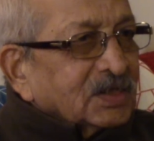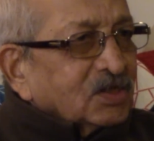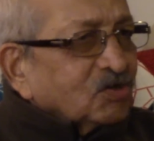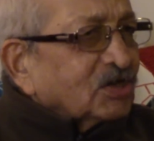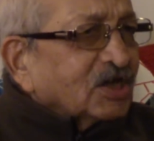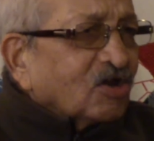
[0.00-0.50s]

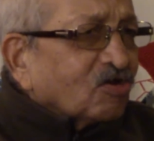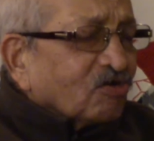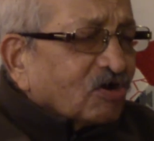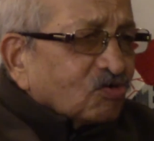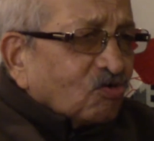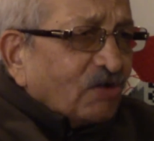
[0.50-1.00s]
You need not go
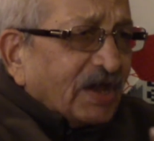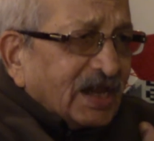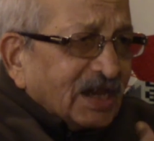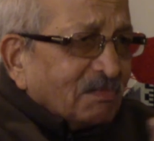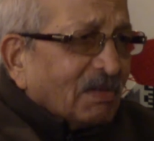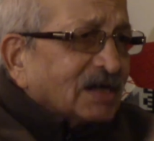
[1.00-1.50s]
to go
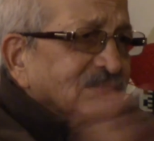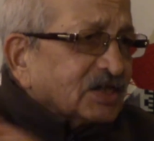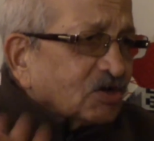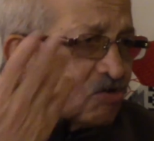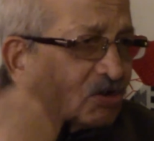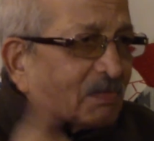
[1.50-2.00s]
any master,
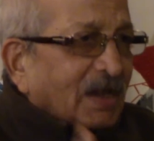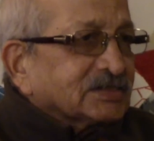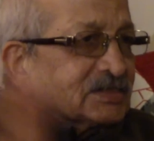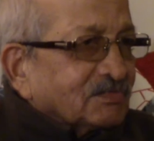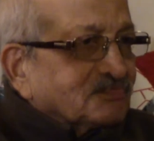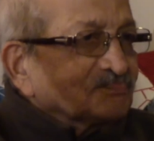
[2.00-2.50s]
including myself.